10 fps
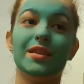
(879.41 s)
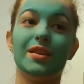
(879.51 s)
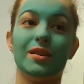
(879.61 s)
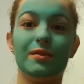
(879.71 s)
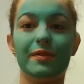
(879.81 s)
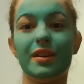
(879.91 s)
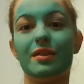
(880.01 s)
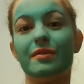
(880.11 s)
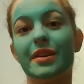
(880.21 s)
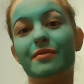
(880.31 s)
Hopefully
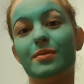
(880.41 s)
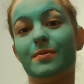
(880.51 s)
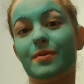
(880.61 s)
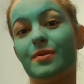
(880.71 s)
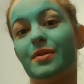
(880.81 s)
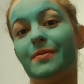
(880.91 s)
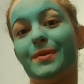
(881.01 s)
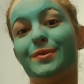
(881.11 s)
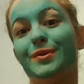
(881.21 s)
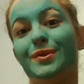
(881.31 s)
it'll arrive before the
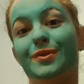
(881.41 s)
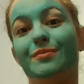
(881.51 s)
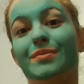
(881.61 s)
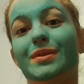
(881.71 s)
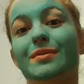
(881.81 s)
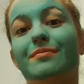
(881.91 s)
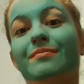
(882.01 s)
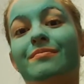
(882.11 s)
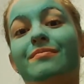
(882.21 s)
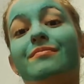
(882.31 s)
photo shoot, but
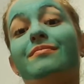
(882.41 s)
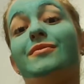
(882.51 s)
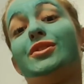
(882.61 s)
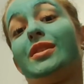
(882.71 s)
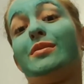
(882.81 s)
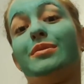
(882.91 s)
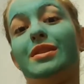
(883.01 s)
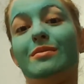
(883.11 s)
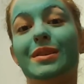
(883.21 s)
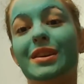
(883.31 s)
just gotta play
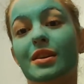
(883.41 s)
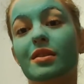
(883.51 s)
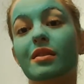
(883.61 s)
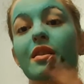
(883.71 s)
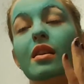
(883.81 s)
it by ear.